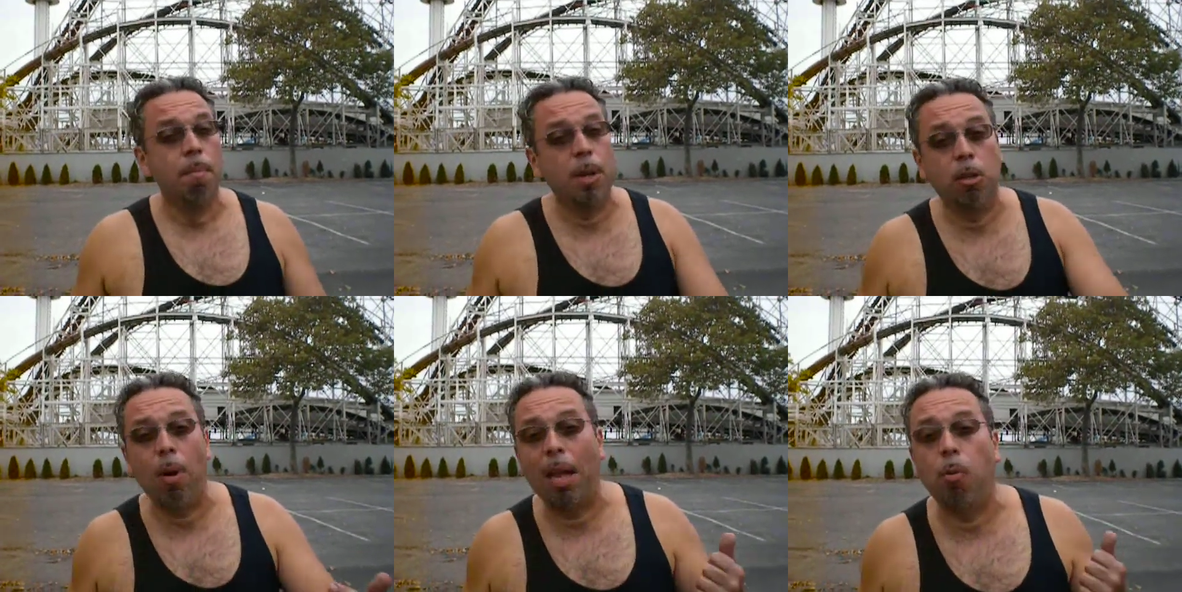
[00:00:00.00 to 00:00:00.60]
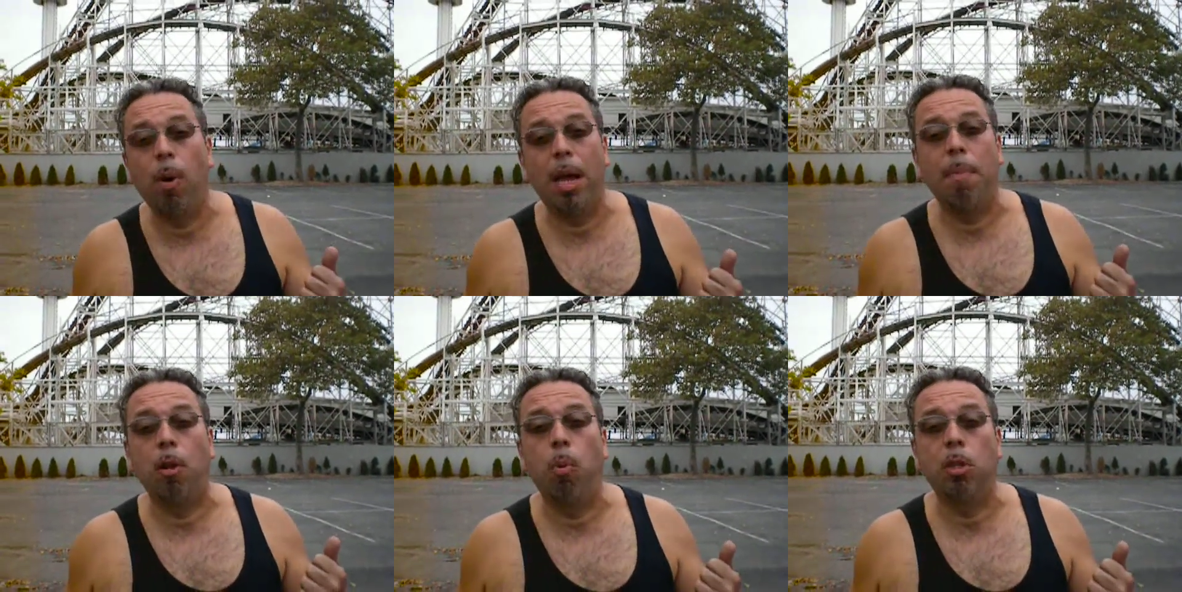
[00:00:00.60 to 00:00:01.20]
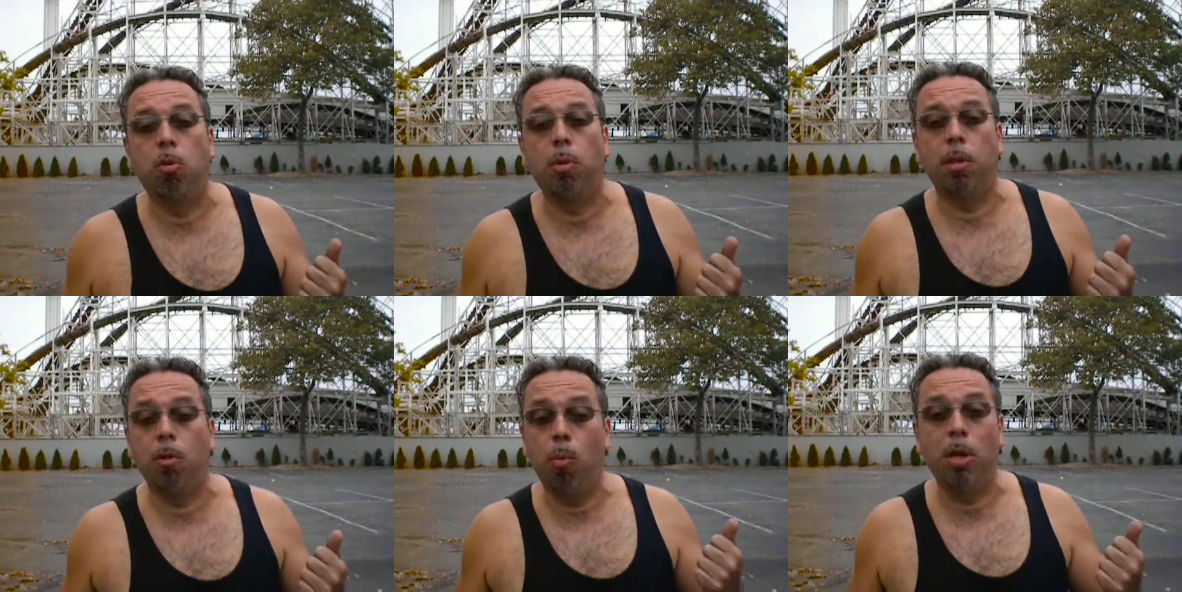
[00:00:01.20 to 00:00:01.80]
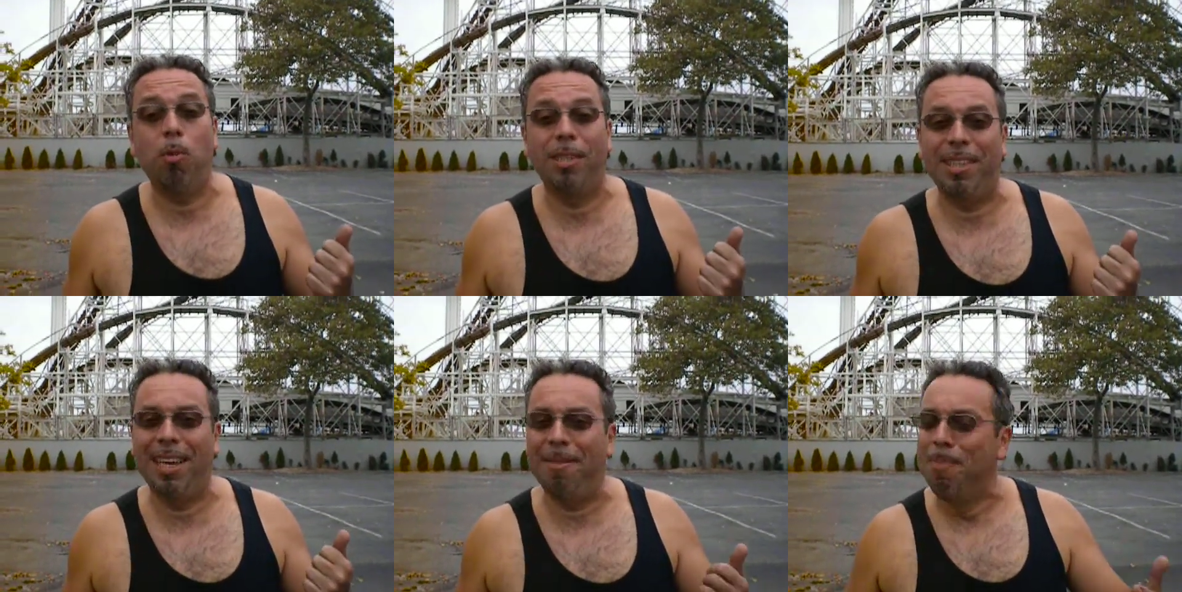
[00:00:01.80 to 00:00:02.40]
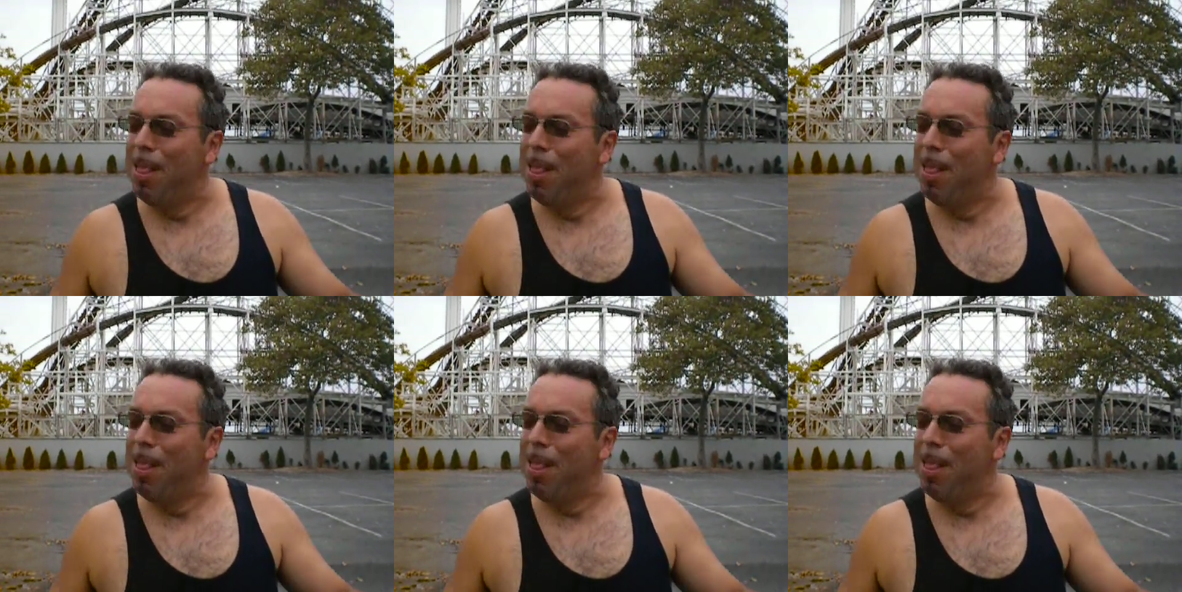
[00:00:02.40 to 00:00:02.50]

being dragged away by the wind once again.